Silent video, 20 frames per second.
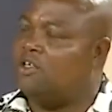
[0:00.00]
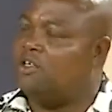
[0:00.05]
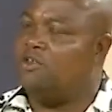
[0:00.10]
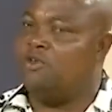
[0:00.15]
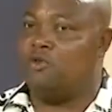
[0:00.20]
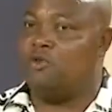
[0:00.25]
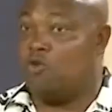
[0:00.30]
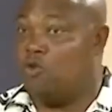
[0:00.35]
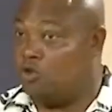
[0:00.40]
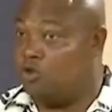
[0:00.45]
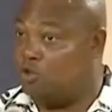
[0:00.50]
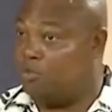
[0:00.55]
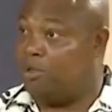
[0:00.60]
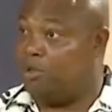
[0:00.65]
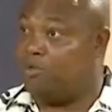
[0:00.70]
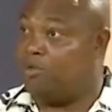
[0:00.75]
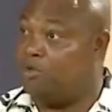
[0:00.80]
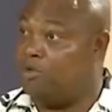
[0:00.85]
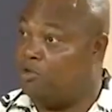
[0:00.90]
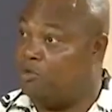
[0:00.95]
You go to
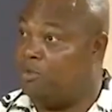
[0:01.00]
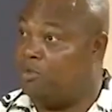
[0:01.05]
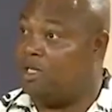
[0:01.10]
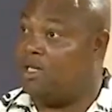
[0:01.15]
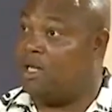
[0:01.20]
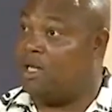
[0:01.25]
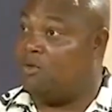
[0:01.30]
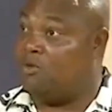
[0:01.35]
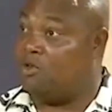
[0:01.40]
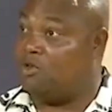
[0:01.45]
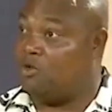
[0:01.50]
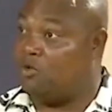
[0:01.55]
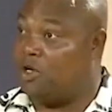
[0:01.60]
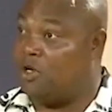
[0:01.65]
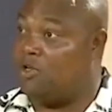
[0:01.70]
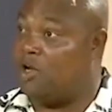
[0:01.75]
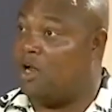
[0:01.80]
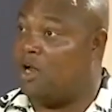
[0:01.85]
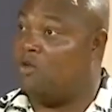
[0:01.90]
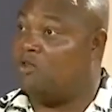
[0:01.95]
people, you beat them. So
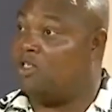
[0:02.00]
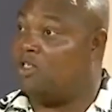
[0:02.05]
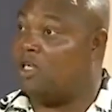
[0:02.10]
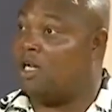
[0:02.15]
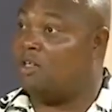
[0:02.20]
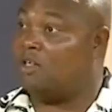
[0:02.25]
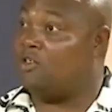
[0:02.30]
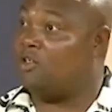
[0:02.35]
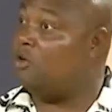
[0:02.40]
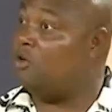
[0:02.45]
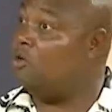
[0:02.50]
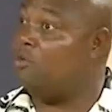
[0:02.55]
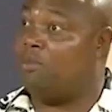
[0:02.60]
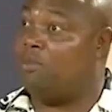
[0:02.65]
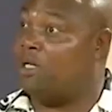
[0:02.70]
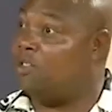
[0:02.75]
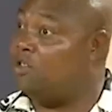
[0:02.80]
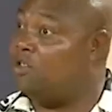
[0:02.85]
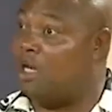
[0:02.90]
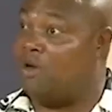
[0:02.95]
when you are losing at your own
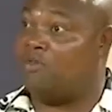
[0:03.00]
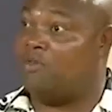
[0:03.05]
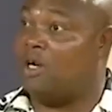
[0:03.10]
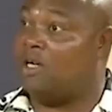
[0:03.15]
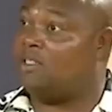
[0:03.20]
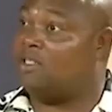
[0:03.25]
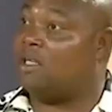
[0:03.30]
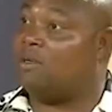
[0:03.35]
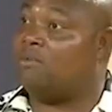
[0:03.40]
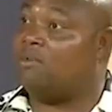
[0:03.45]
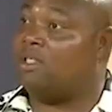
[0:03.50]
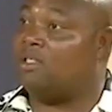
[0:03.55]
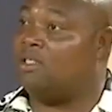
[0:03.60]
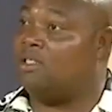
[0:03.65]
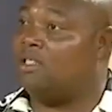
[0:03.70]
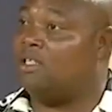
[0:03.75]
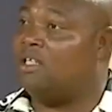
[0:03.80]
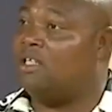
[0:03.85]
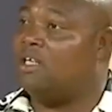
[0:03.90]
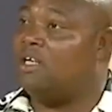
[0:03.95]
place, you have to accept it.